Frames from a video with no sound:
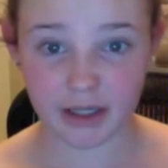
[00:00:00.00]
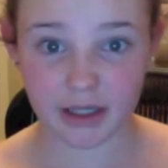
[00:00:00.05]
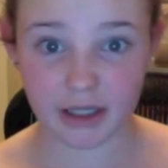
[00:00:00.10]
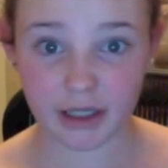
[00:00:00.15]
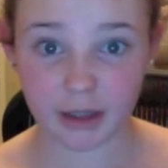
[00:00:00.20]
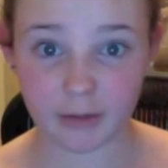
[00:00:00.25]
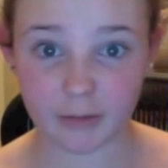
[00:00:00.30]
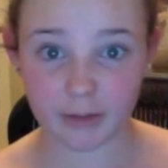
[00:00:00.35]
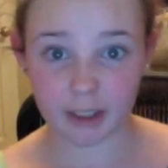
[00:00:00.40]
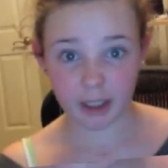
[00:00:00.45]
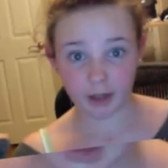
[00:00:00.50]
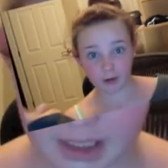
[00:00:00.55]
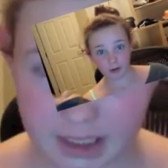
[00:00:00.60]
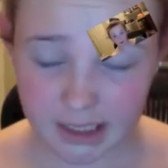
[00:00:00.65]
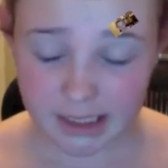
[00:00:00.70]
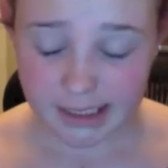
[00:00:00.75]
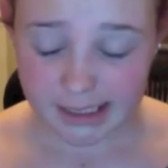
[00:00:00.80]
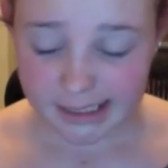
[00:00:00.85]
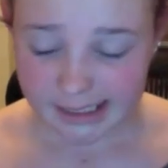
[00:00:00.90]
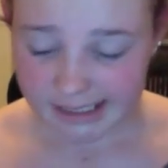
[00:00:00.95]
Here we go.
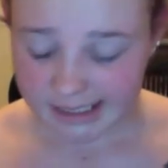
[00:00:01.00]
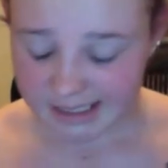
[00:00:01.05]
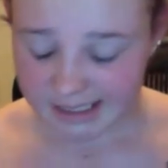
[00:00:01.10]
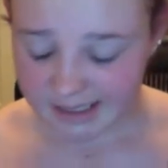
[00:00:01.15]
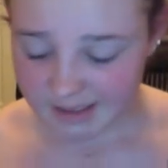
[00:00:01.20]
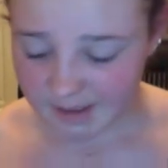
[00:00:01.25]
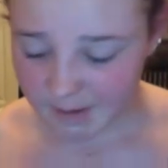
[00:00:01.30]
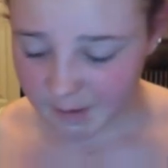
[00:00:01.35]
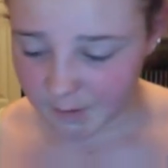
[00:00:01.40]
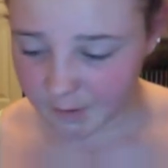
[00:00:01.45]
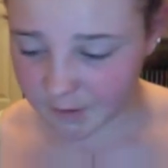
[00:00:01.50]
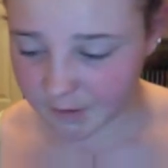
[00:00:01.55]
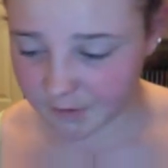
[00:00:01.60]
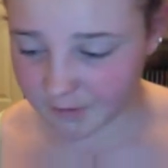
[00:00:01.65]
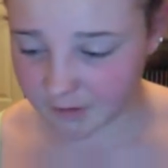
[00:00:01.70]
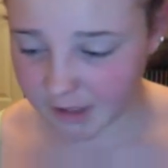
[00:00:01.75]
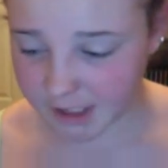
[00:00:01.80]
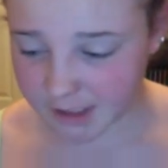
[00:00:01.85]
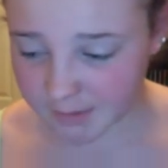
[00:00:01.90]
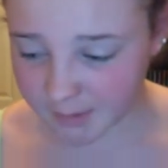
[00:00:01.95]
So the
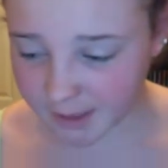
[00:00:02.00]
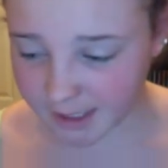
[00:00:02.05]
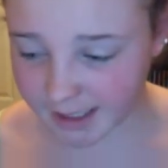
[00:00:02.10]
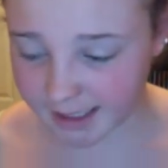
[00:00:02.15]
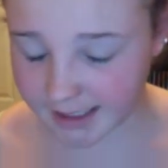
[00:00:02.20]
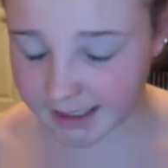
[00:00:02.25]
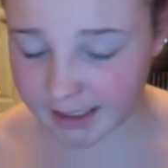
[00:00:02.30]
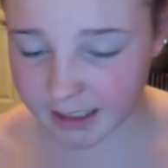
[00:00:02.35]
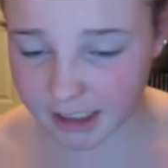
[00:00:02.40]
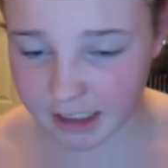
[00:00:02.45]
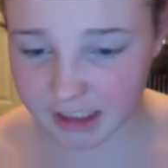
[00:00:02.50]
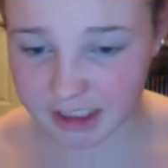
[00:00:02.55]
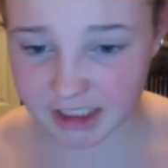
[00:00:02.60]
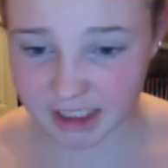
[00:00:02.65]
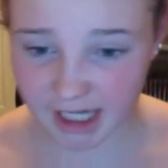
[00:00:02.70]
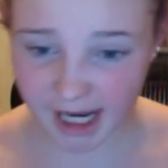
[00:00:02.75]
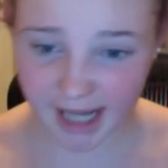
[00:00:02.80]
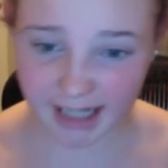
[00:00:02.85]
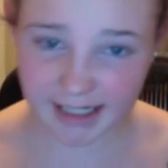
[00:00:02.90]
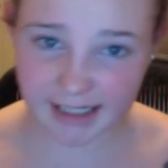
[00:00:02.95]
first way on
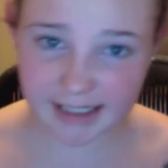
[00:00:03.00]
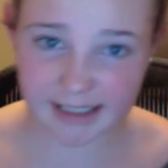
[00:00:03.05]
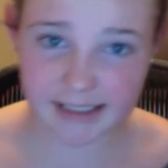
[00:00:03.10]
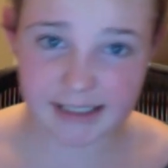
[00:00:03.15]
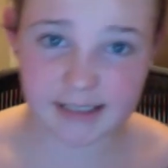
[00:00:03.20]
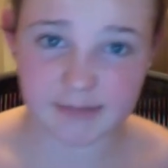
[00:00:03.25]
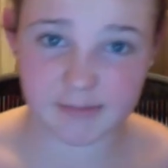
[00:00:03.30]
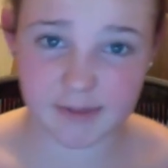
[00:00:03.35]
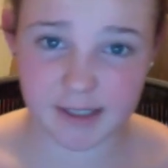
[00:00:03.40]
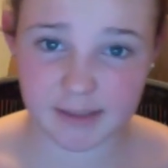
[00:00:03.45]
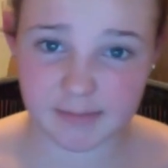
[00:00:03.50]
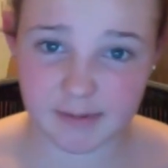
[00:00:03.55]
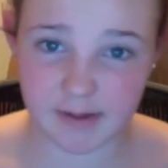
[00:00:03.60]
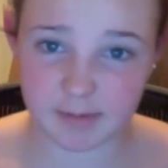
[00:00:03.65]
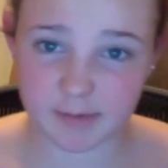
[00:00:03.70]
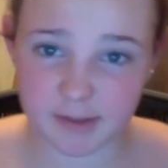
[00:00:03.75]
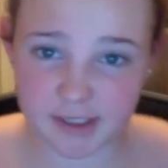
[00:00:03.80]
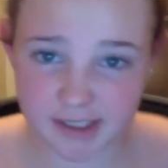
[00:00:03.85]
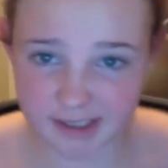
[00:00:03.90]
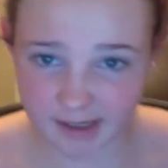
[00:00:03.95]
chat to make
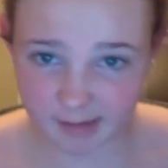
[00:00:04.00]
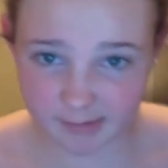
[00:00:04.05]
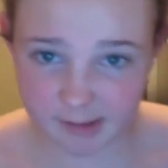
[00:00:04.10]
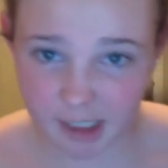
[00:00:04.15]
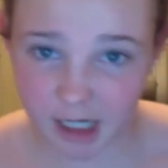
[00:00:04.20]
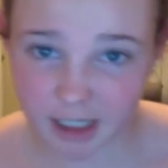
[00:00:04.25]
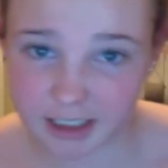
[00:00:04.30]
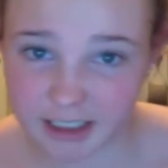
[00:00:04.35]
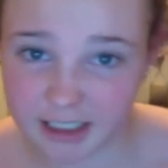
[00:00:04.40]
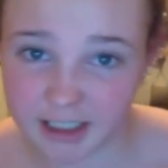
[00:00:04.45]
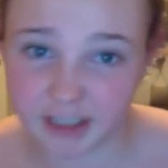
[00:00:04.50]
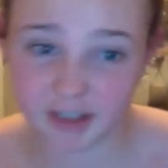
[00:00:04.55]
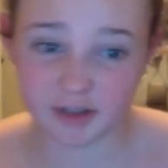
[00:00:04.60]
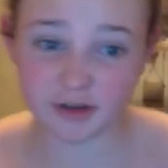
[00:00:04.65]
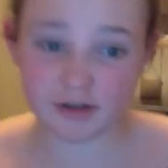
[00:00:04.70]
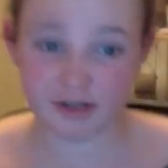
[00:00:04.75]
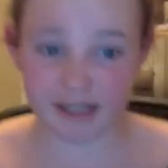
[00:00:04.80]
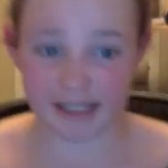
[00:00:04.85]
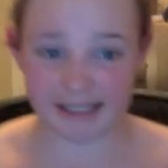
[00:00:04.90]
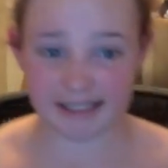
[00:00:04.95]
people stop talking to
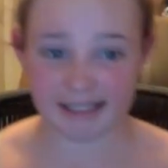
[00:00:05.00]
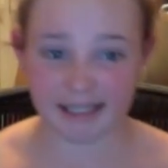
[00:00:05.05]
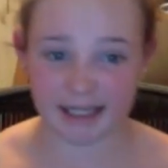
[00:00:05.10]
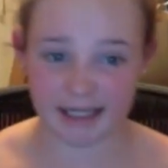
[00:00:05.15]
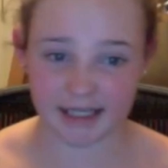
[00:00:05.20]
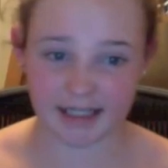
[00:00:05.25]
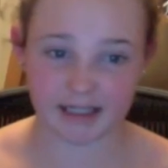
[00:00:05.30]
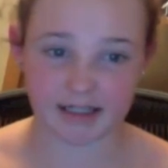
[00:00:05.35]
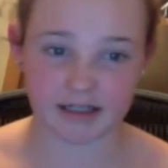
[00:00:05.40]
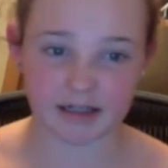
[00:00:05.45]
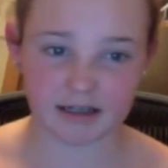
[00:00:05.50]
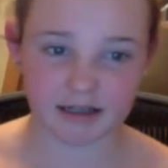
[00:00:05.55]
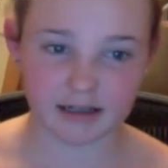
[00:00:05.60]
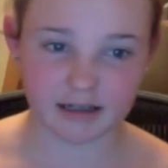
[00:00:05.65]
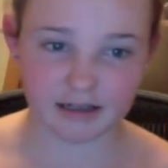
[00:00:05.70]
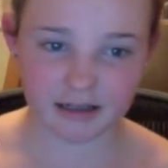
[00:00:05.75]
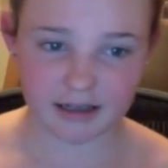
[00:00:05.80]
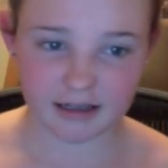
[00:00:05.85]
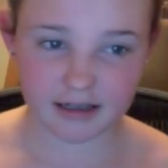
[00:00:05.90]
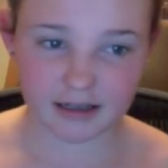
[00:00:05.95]
you is like
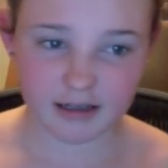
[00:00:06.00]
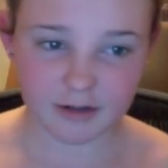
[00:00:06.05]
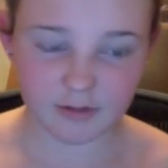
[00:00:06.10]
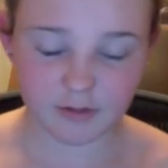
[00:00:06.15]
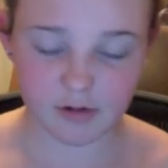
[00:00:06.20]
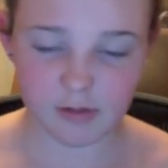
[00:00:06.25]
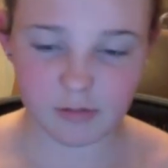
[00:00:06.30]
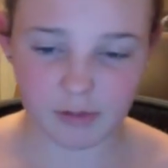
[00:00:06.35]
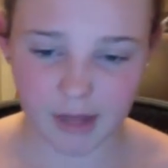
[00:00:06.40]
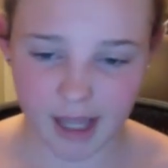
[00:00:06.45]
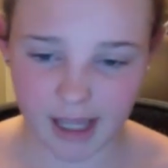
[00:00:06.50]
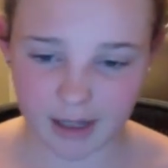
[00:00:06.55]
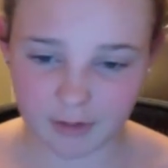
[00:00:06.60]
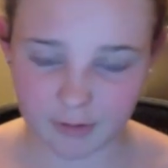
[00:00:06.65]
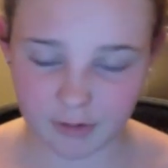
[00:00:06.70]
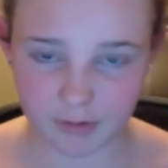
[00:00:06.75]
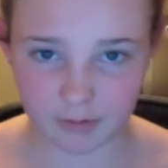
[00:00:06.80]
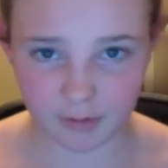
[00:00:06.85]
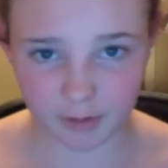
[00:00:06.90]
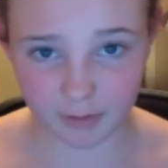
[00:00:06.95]
replying
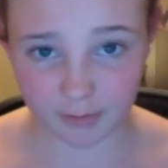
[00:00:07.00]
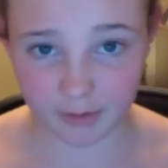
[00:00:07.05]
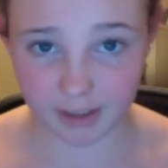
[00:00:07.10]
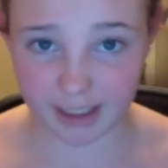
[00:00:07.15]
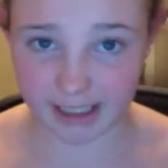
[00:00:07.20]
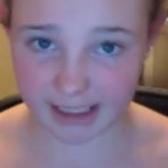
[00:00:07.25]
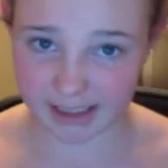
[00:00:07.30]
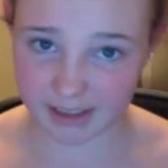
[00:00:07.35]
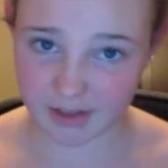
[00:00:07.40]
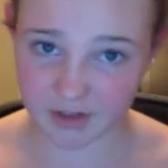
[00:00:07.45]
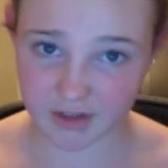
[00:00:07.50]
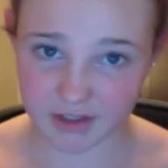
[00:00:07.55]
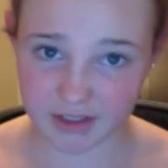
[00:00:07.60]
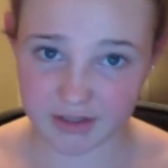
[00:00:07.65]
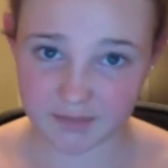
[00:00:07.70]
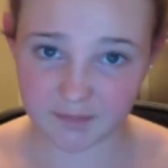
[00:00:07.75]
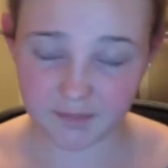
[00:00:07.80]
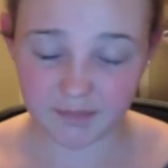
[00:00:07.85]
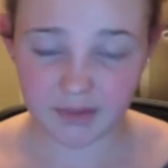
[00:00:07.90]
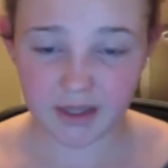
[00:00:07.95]
with one word
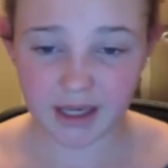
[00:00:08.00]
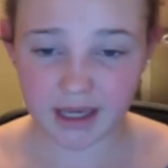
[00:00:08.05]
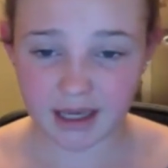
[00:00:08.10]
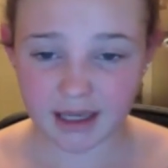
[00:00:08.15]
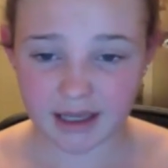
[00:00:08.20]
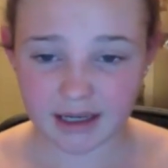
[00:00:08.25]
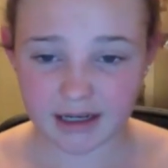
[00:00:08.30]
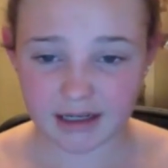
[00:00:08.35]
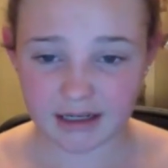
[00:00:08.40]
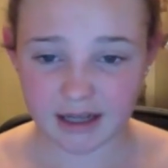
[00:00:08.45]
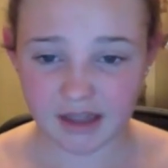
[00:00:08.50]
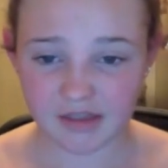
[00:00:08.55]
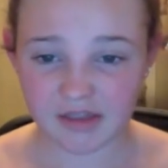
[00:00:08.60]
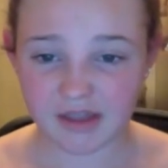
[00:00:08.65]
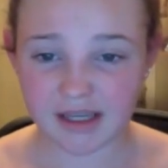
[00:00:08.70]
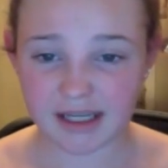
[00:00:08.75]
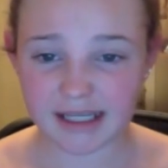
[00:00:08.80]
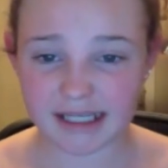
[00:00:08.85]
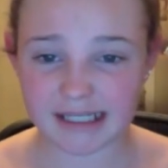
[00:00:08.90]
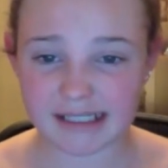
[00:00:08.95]
answers.
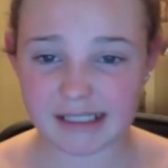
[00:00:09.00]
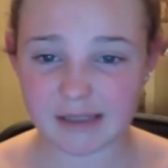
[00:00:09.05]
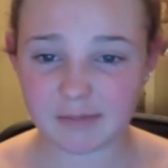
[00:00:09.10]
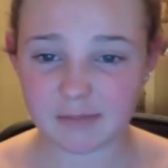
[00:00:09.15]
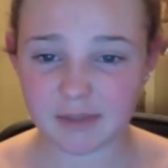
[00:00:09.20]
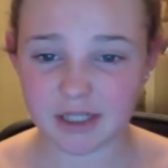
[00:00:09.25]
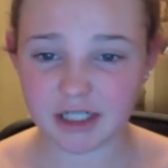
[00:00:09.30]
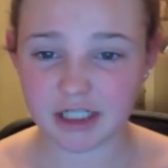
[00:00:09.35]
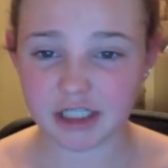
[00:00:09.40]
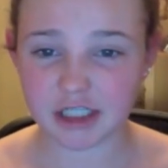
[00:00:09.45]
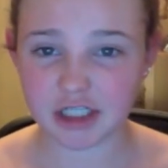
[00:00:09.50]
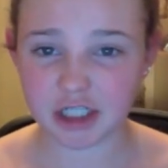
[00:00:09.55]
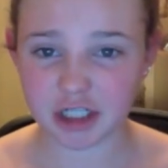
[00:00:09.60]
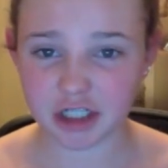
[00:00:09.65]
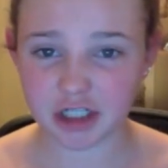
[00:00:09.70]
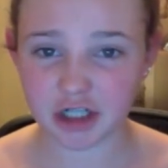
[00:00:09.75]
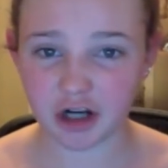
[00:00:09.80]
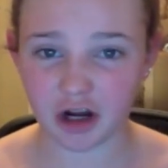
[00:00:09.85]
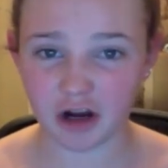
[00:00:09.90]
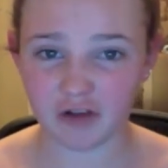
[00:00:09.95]
Nothing is a bigger
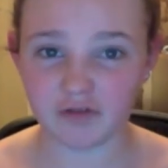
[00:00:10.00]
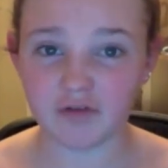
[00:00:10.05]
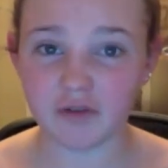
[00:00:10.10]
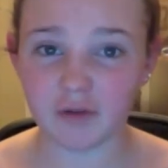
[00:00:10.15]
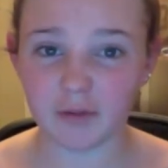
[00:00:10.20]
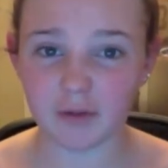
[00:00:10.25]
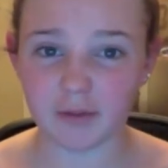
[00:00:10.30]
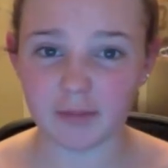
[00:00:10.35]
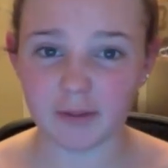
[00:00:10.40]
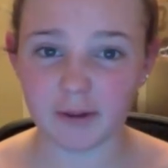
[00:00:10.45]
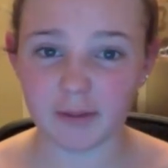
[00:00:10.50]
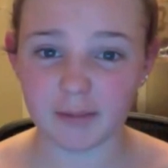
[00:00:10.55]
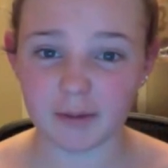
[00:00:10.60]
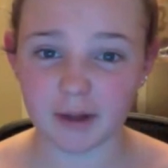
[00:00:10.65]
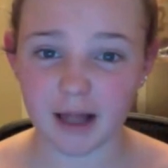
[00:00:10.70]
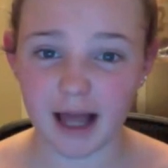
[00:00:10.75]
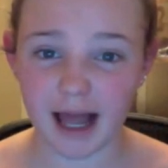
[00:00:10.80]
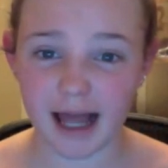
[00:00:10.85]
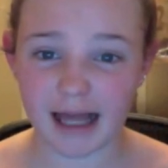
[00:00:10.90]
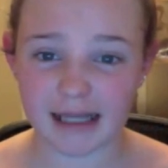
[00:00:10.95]
turn-off than when people
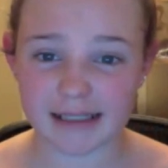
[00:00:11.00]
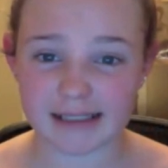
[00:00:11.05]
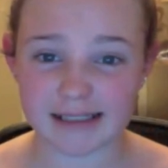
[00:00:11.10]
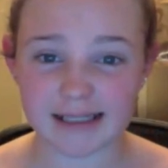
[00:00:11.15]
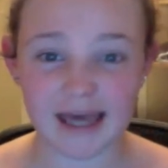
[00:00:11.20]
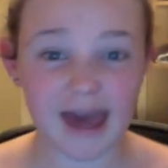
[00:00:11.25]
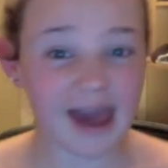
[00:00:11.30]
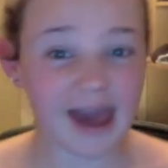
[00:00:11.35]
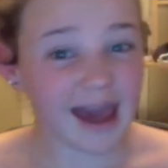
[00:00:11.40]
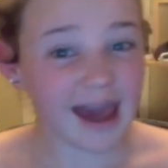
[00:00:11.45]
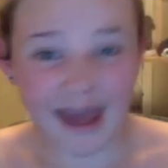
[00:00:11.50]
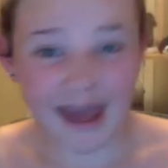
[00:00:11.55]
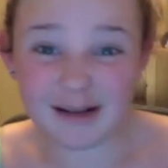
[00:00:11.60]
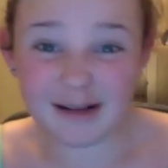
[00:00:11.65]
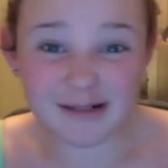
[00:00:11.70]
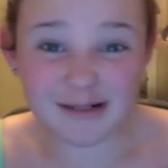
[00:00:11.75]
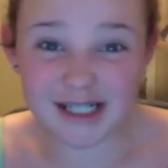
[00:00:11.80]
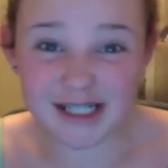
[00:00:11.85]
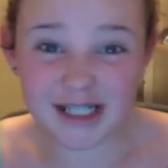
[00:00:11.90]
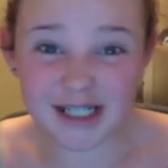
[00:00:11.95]
ask, hey,
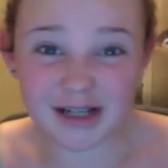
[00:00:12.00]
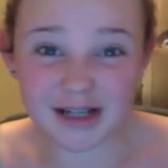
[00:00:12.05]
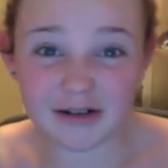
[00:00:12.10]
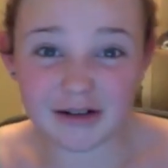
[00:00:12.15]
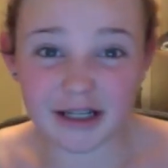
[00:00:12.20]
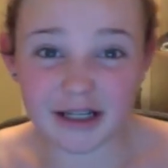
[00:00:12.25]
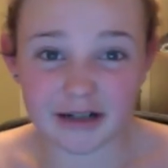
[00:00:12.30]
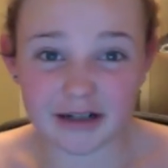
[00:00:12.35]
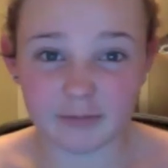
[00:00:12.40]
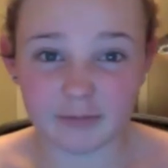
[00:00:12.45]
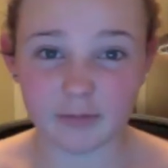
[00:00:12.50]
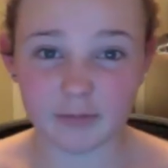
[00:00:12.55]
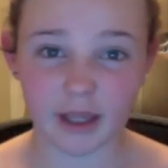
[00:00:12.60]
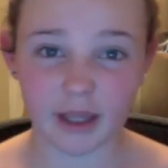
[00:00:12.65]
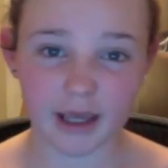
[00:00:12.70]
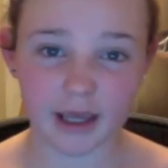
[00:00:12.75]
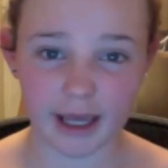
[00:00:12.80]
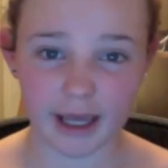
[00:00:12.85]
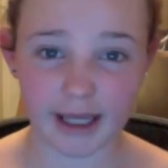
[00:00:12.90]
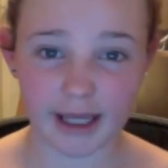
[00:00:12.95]
what you doing?
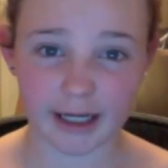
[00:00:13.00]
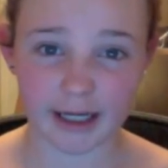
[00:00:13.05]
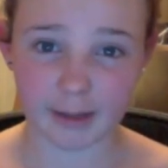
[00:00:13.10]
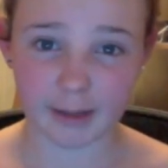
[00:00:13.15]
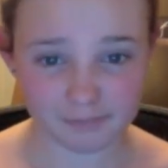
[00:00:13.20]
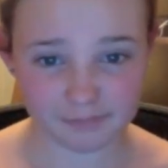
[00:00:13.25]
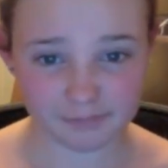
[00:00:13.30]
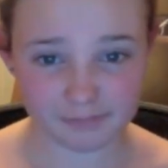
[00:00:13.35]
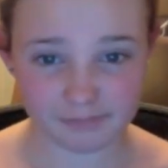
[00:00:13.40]
NM.